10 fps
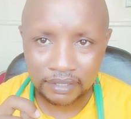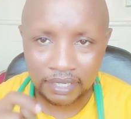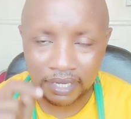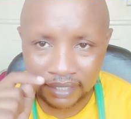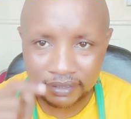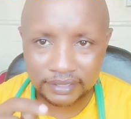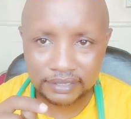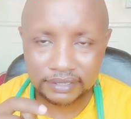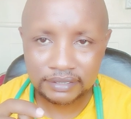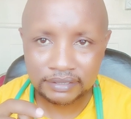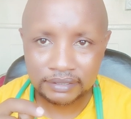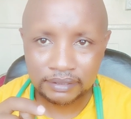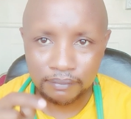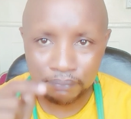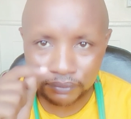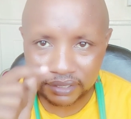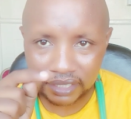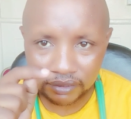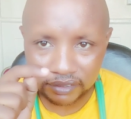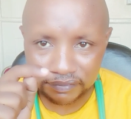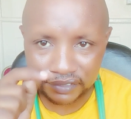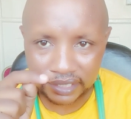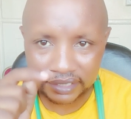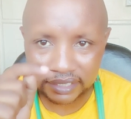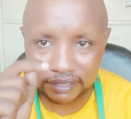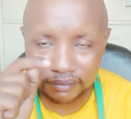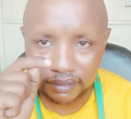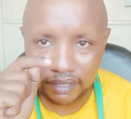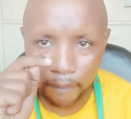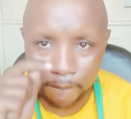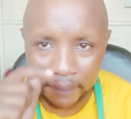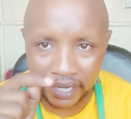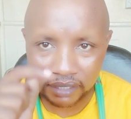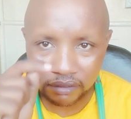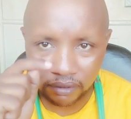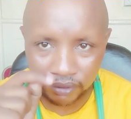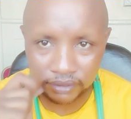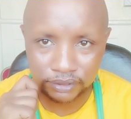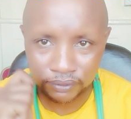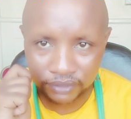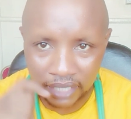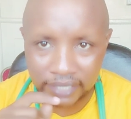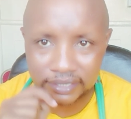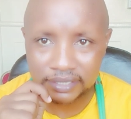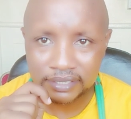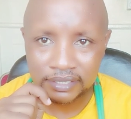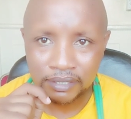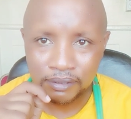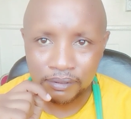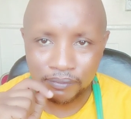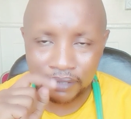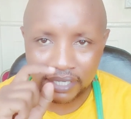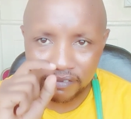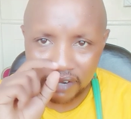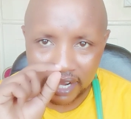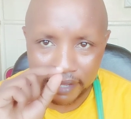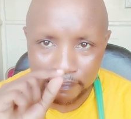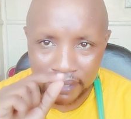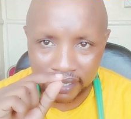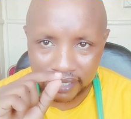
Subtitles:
and put the notification bell on so that whenever I make